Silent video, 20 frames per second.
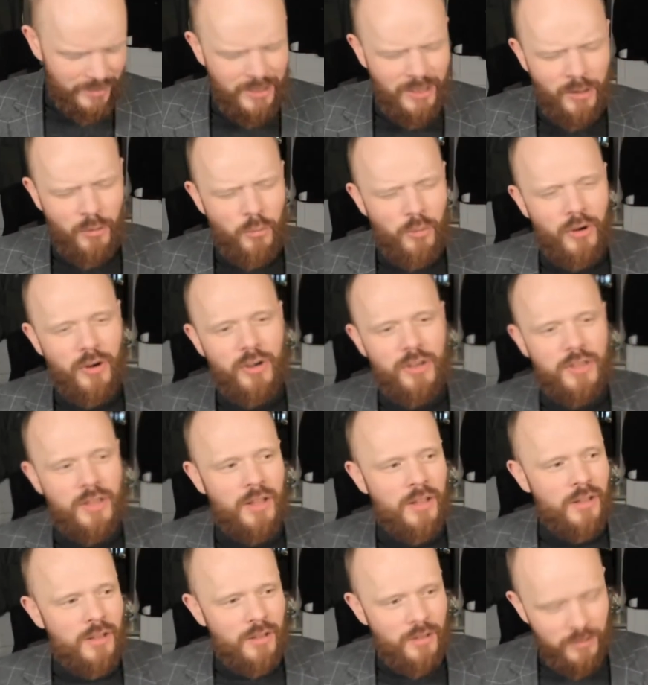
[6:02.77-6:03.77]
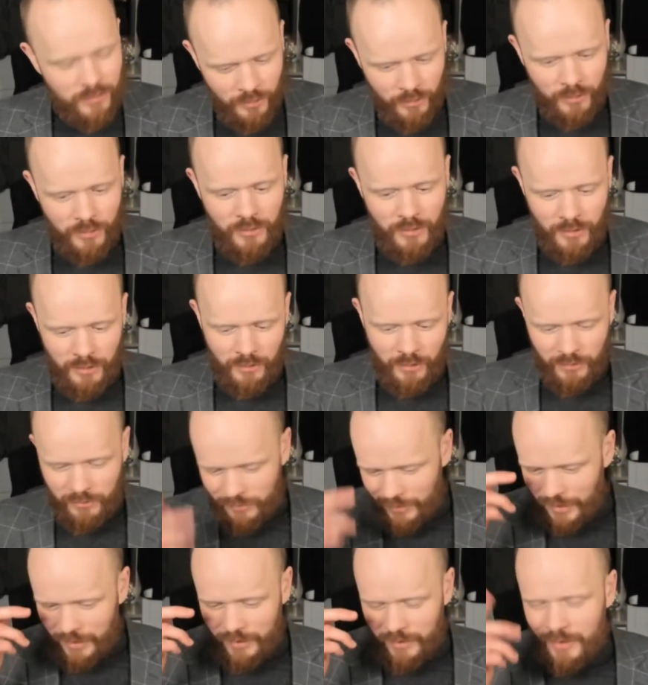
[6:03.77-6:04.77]
going to work. So the
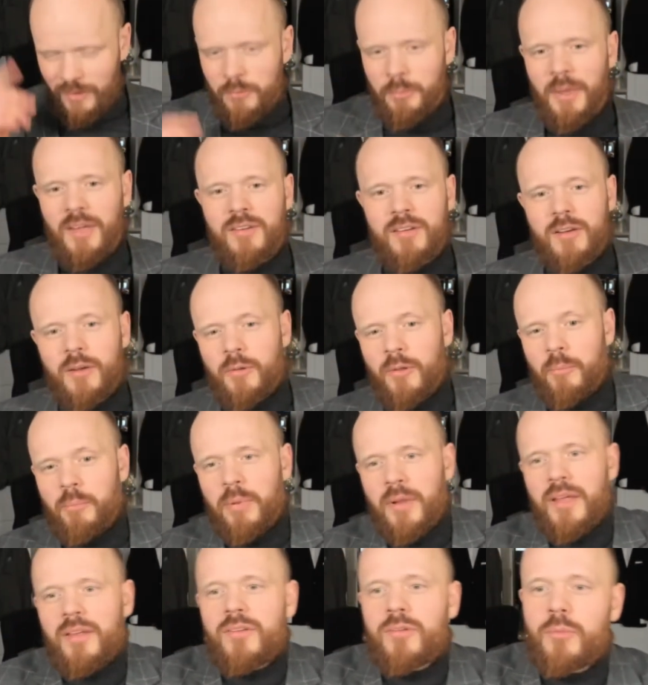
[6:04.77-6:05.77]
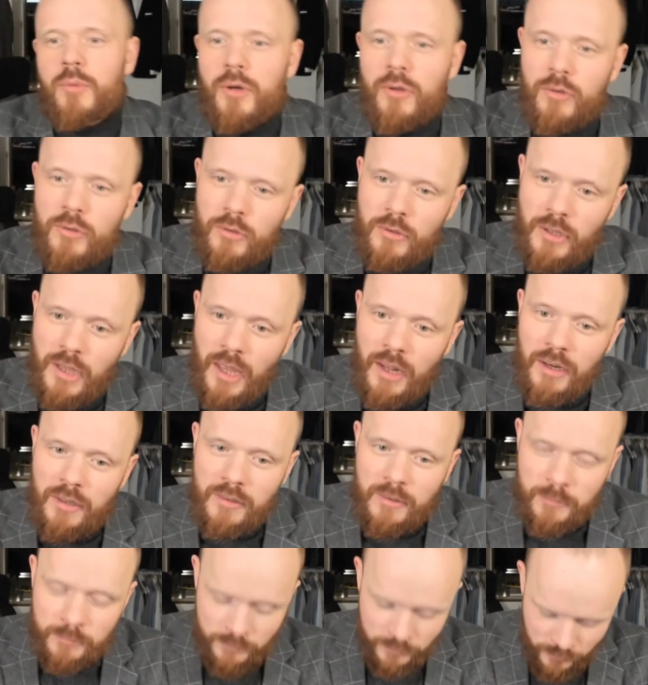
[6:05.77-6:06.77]
ceiling is basically the place where you should get
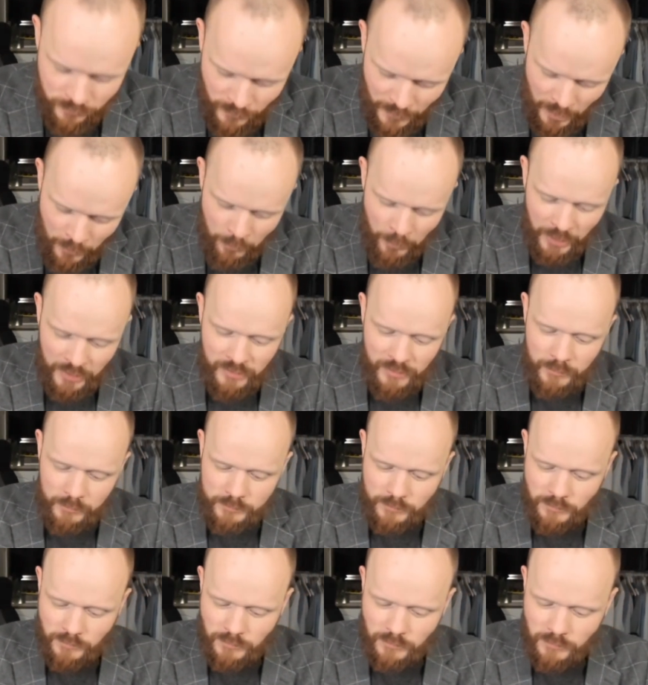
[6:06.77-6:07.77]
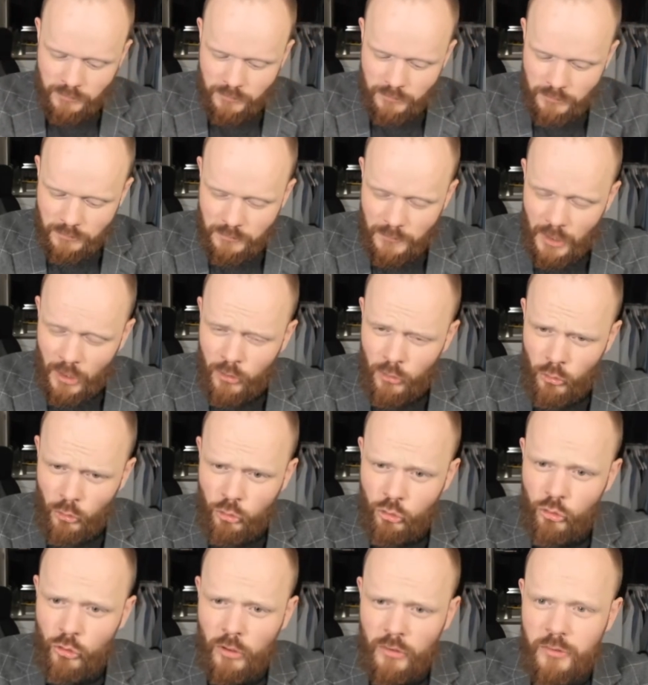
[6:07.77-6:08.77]
it. But you
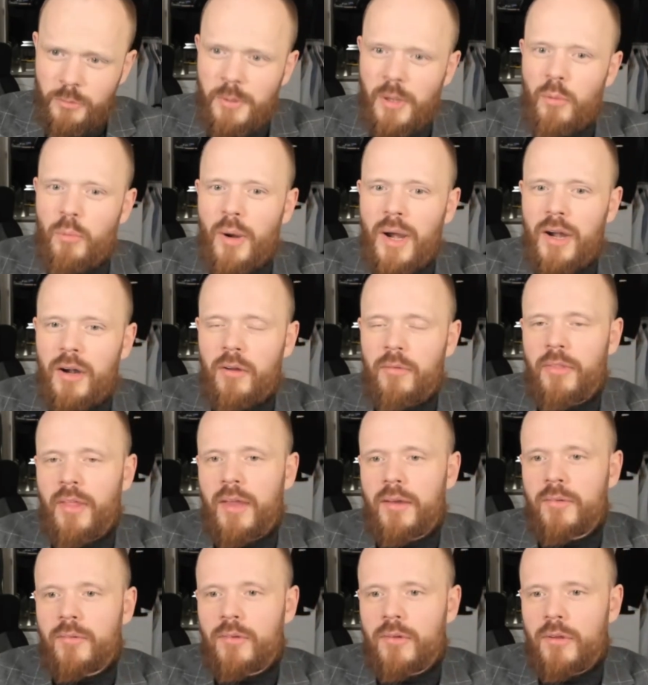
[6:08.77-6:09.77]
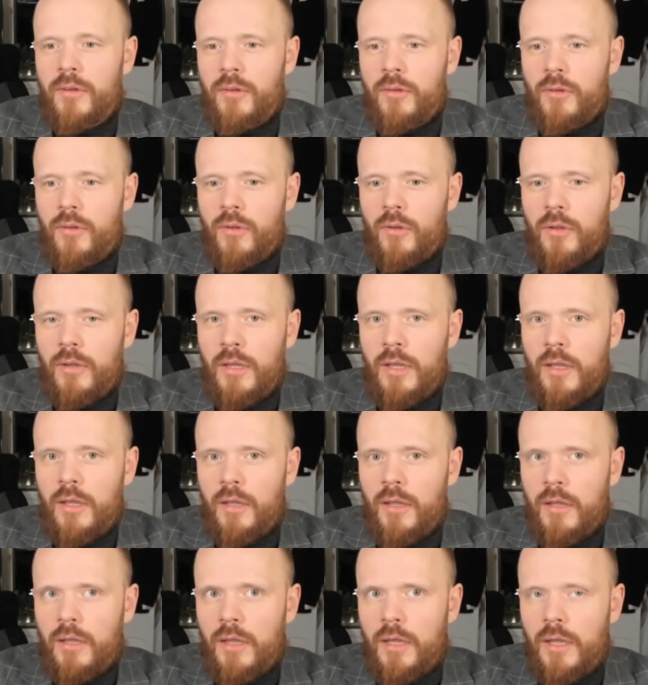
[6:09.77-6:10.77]
should also be aware of that
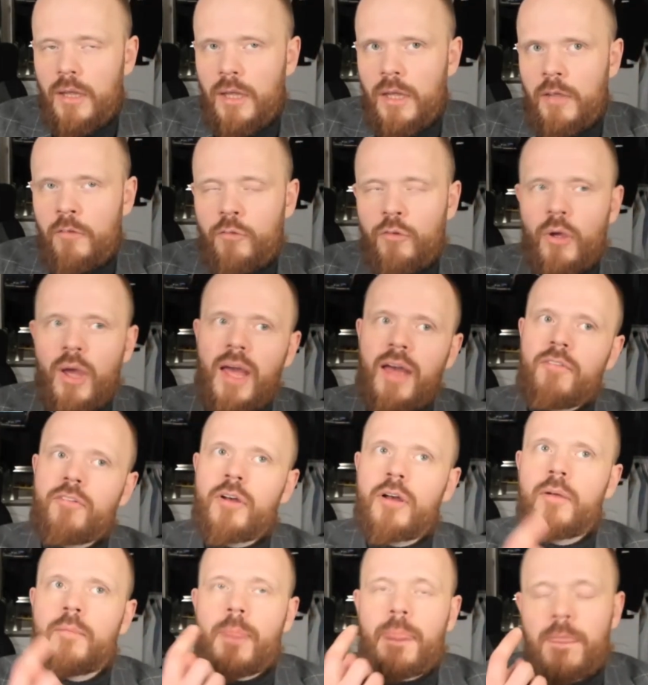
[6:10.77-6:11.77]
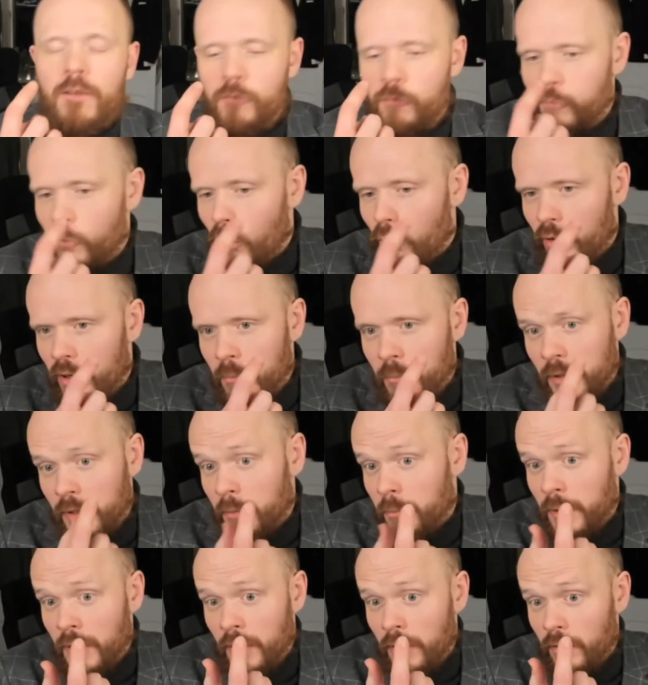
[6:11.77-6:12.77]
if you have a 40
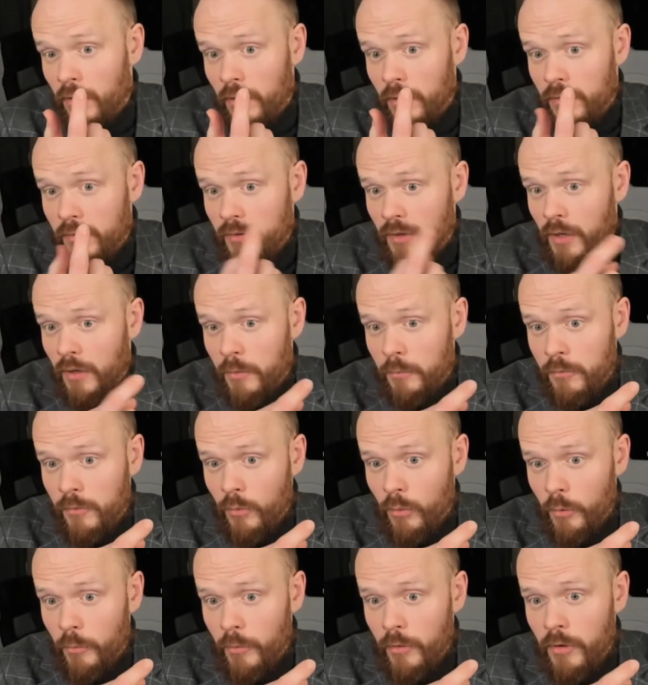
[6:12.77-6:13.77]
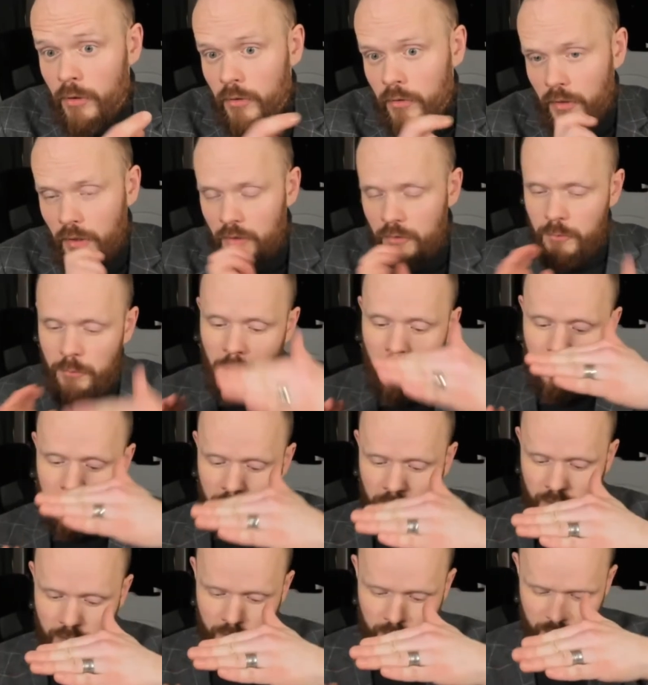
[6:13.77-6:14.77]
millimeter sound absorber that is
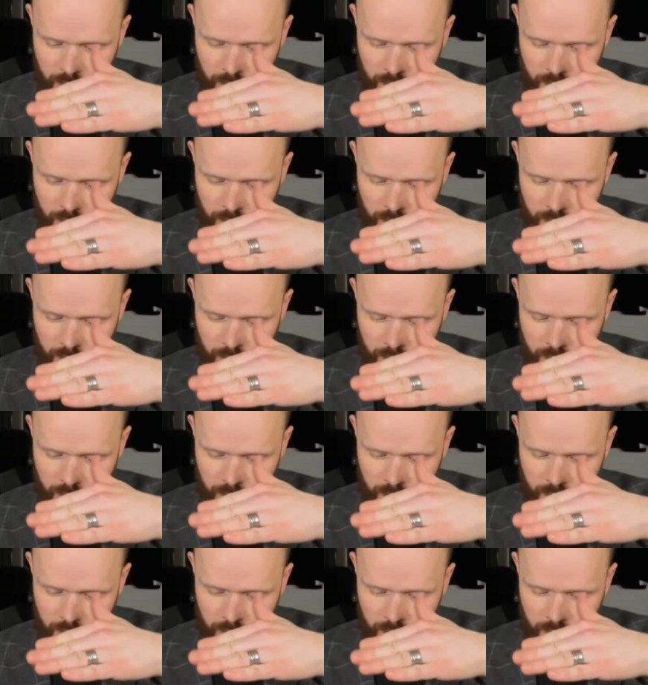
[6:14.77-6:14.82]
mounted